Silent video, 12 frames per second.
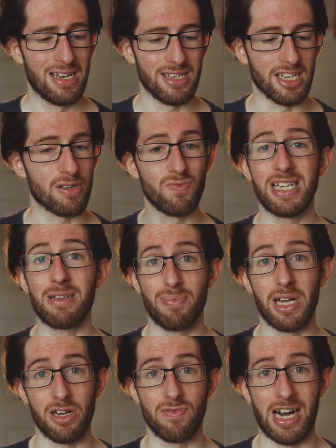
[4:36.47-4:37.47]
You can really
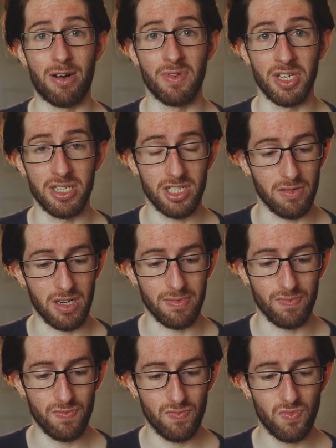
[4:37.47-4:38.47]
play around with it. So I
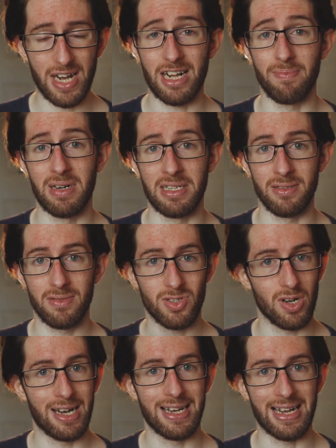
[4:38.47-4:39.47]
recommend
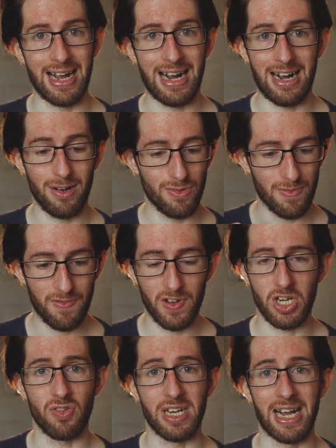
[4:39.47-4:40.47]
trying it out,
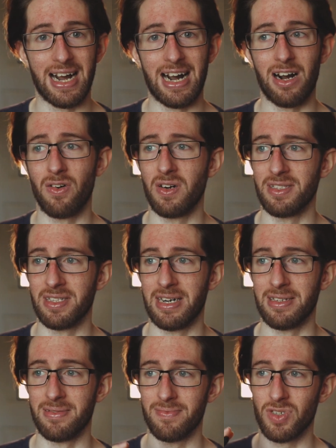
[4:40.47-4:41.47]
figuring it out, and
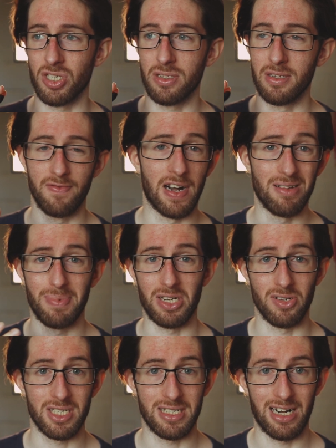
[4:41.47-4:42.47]
then just developing
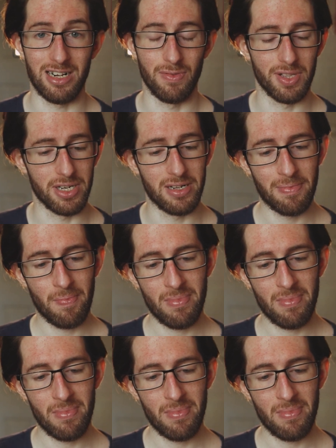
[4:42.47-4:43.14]
your style with it.